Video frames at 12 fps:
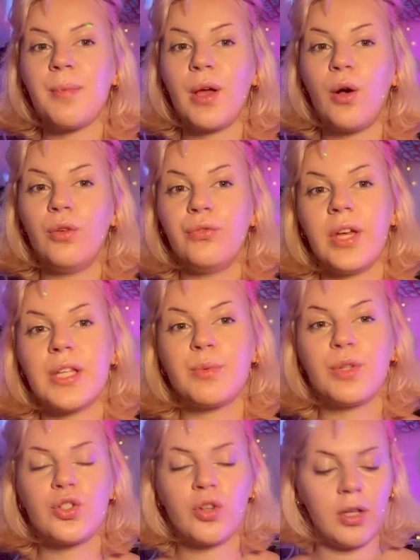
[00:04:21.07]
whole face with
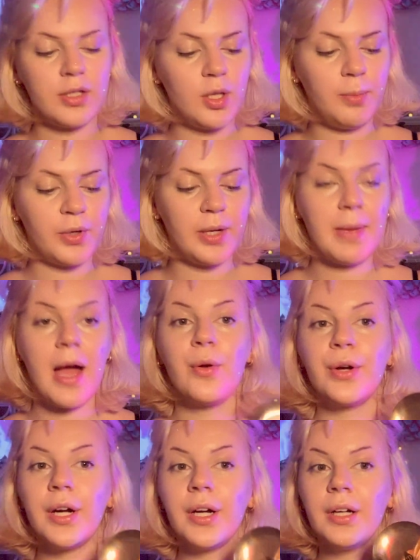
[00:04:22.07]
a Charlotte Tilbury
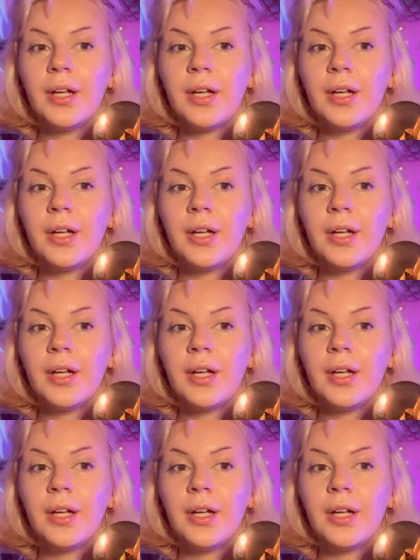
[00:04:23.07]
powder,